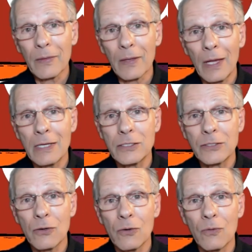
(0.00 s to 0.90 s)
And
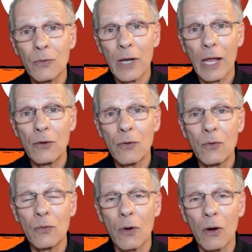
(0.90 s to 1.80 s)
so what I
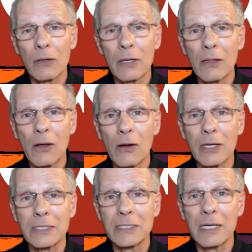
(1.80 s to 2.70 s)
do all day long
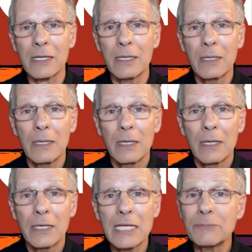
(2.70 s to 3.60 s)
is I
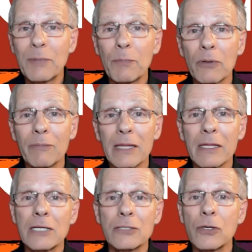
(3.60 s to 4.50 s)
teach people about
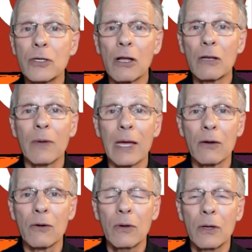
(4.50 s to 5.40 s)
the history of
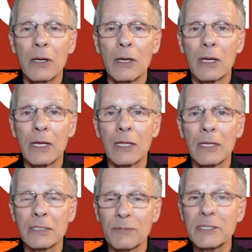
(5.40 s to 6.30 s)
Colorado
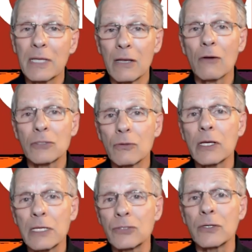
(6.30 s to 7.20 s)
and also the
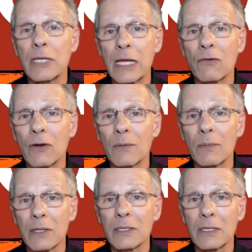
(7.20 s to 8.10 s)
history of Denver.
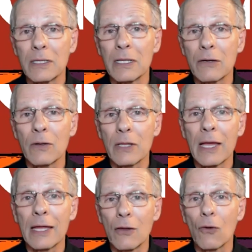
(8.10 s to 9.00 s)
Literally,
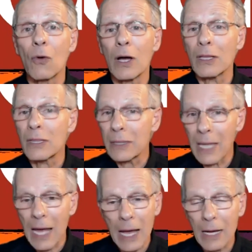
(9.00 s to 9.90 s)
I know a
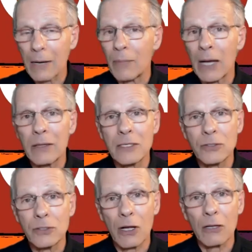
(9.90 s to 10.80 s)
lot about the
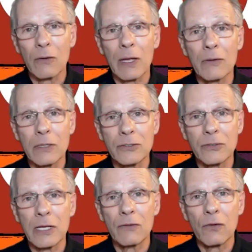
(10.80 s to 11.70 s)
history of Colorado, history
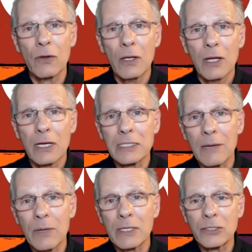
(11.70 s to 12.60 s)
of Denver, because
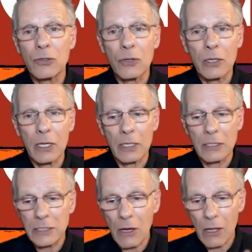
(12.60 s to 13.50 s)
I'm a historian and a
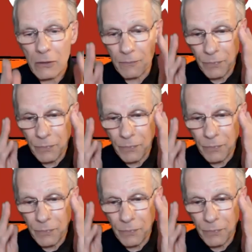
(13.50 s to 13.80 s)
scholar.